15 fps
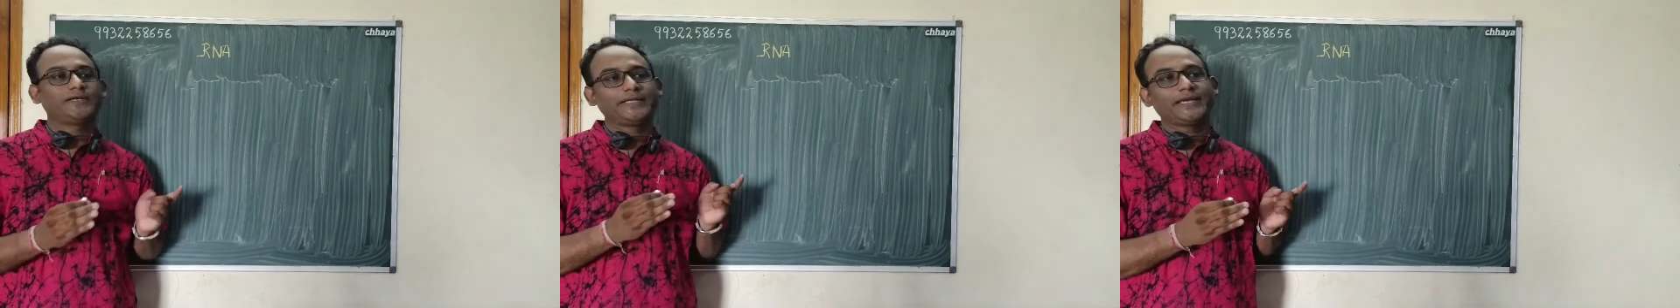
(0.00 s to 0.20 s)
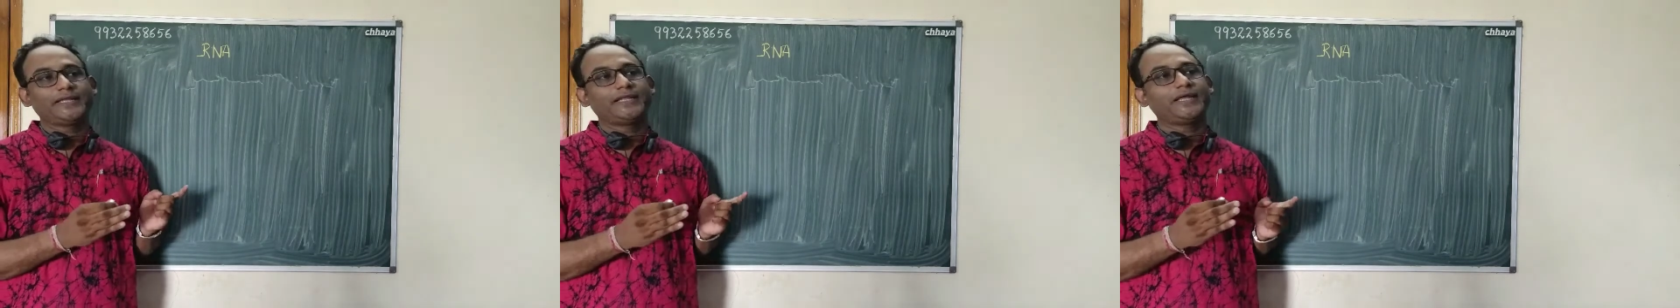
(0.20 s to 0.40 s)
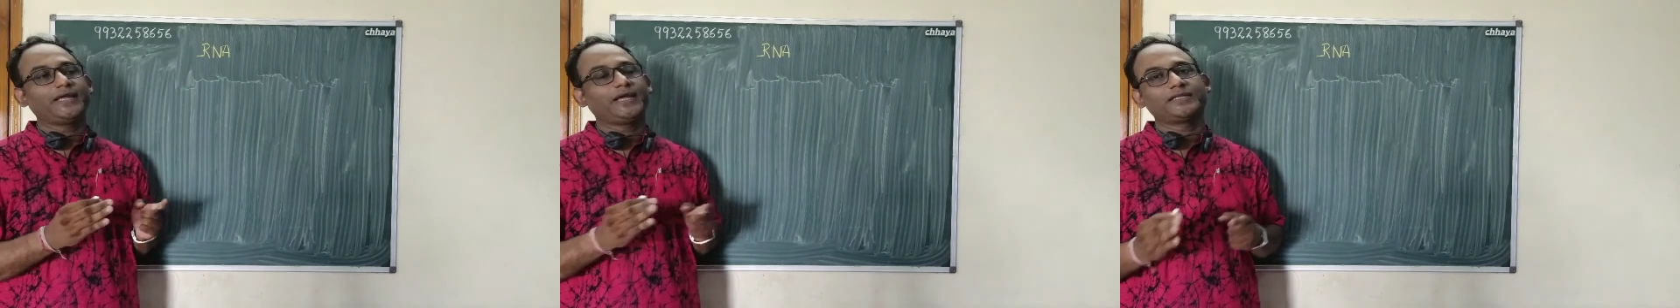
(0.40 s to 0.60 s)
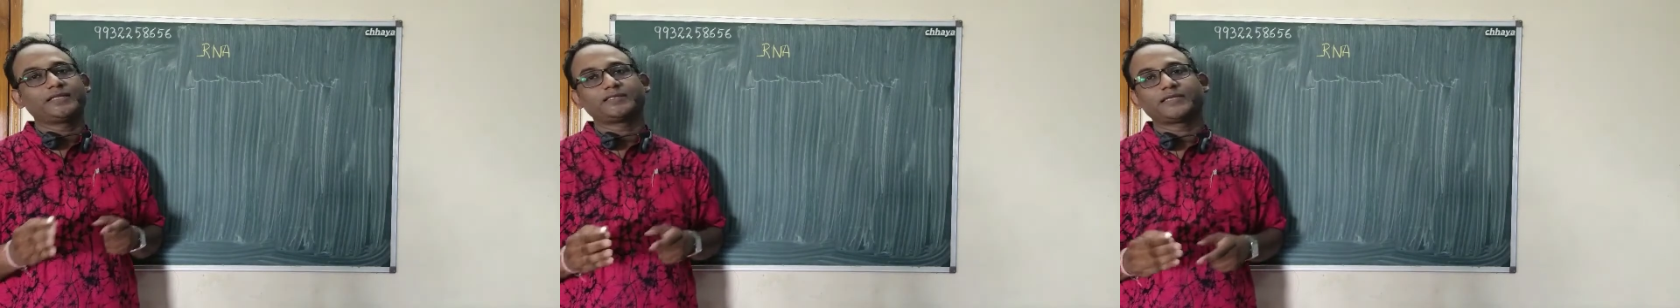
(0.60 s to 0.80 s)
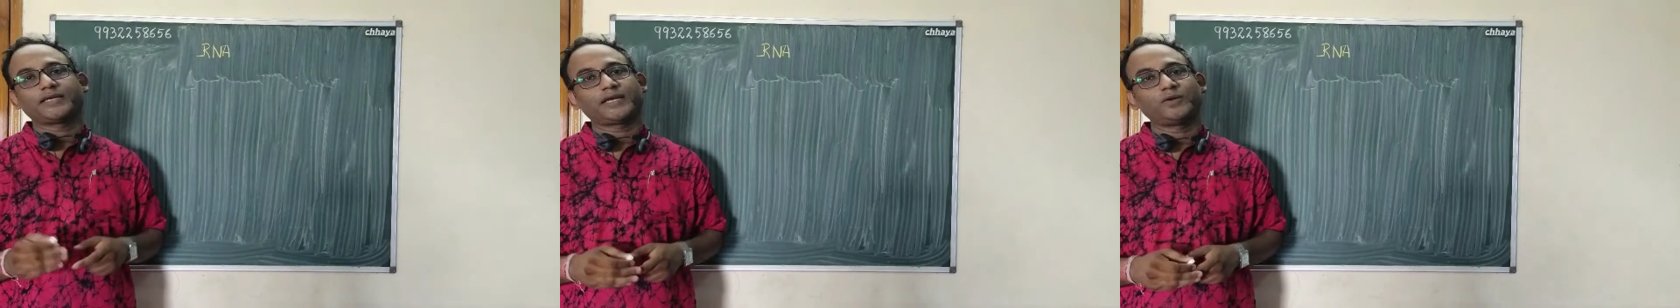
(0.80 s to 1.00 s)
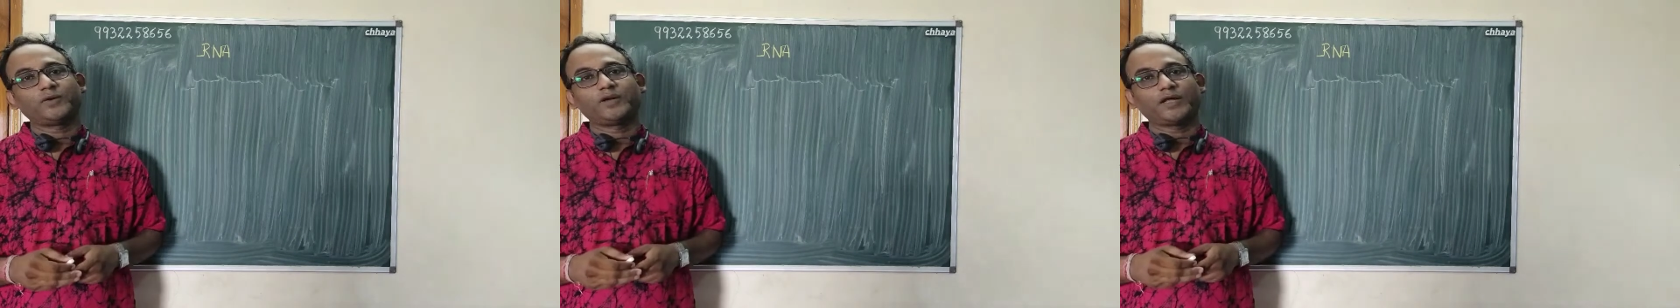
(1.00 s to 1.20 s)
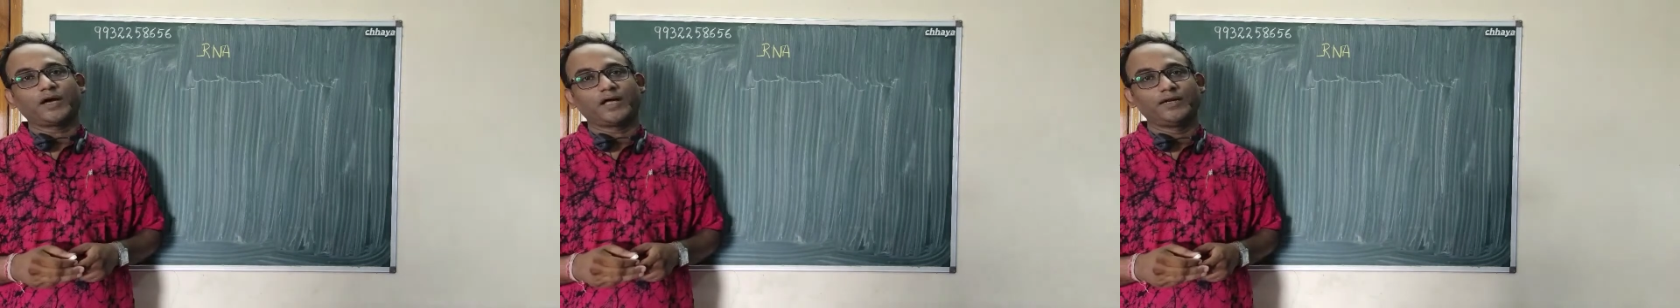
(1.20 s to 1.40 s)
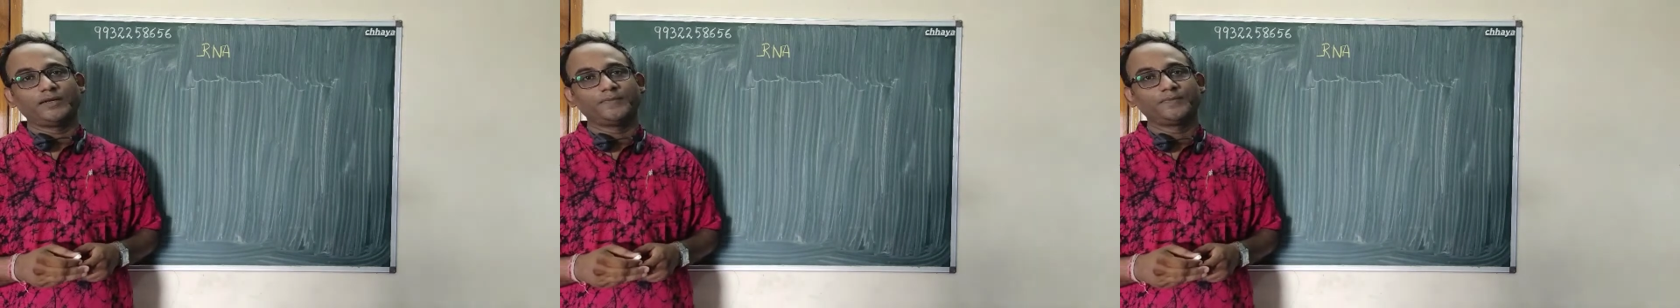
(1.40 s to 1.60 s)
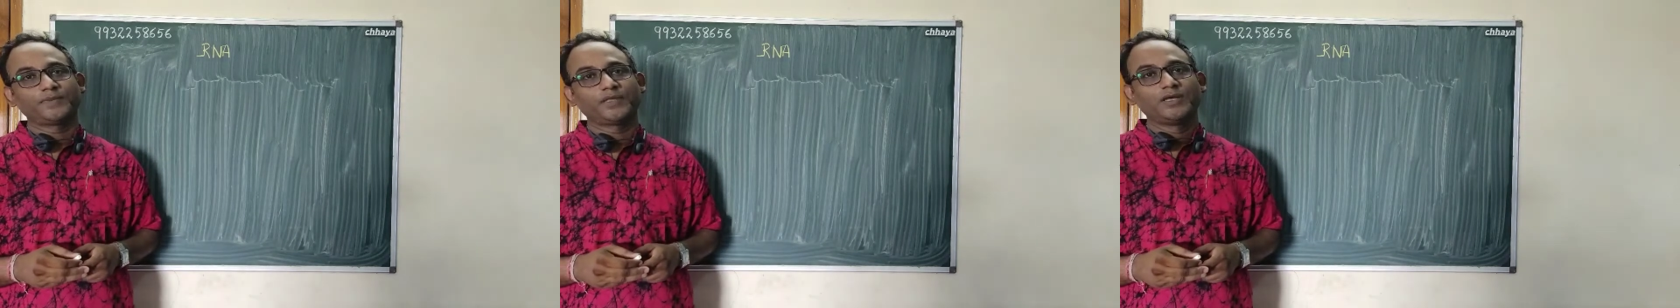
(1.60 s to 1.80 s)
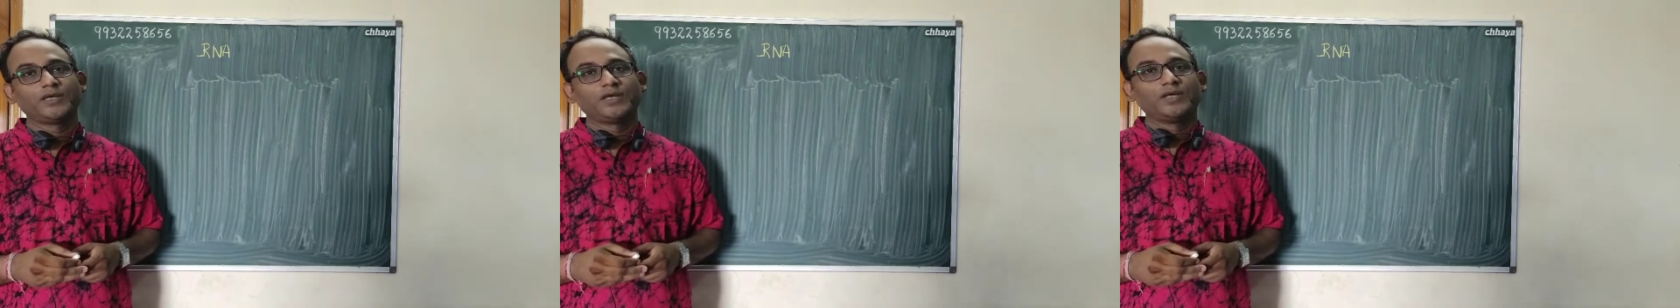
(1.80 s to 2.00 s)
DNA and the second one RNA.
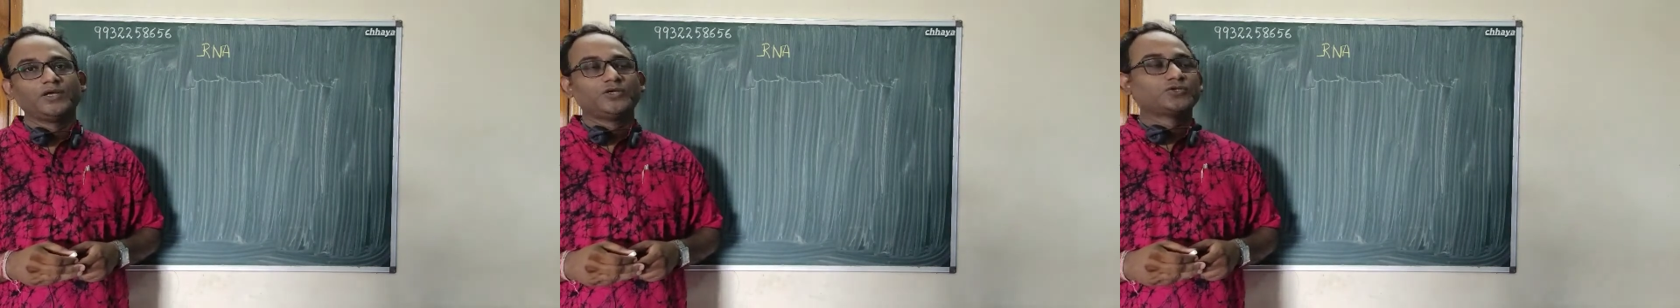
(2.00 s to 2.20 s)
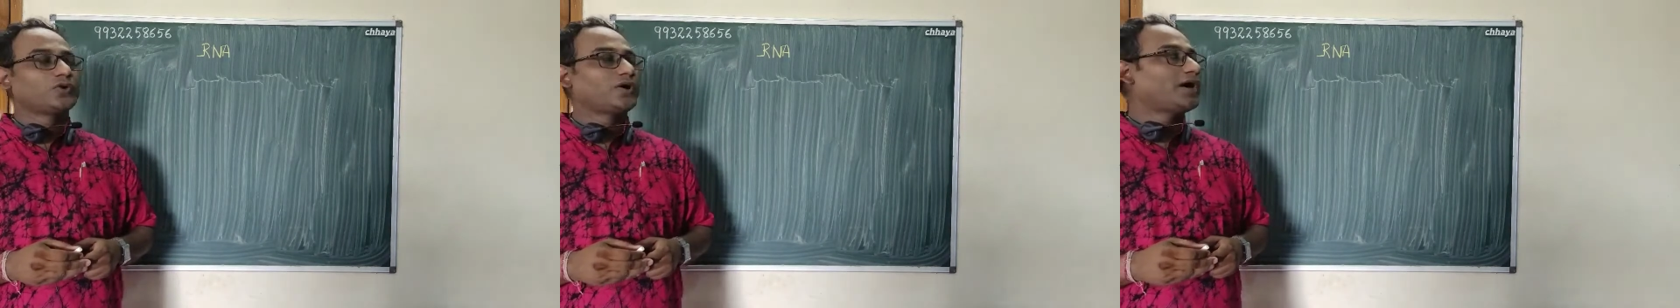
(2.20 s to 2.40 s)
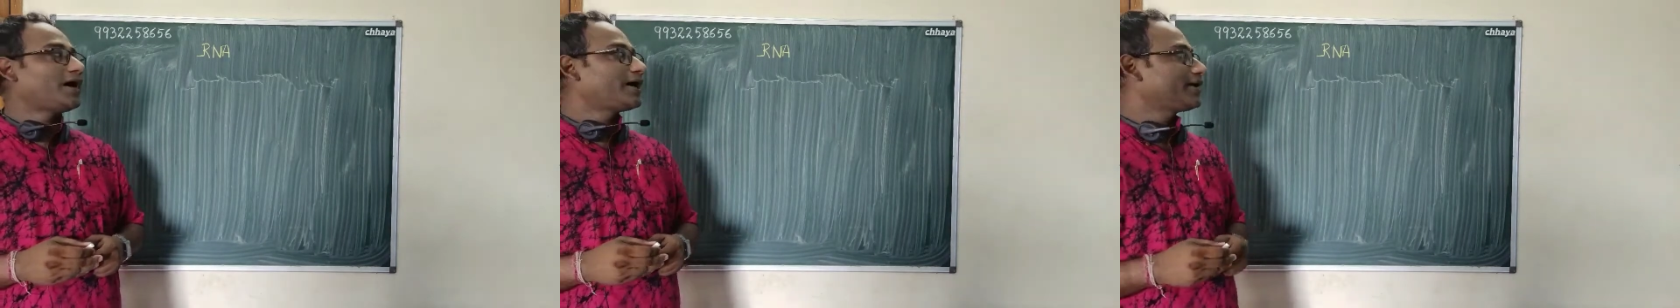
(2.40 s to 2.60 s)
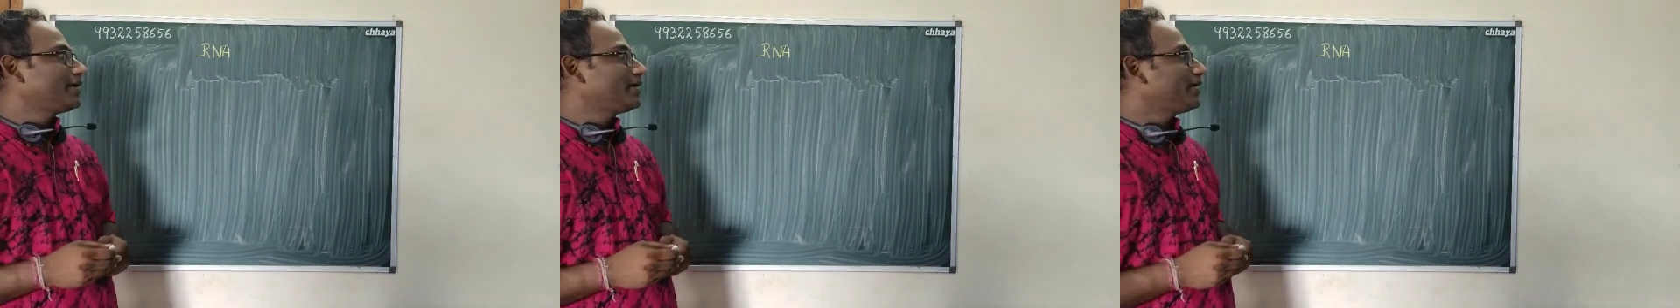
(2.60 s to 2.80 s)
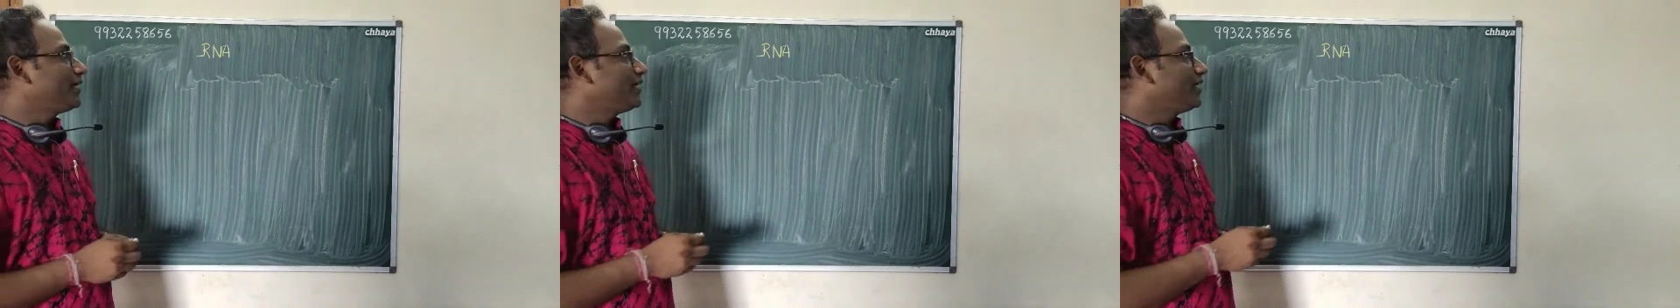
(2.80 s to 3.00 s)
So RNA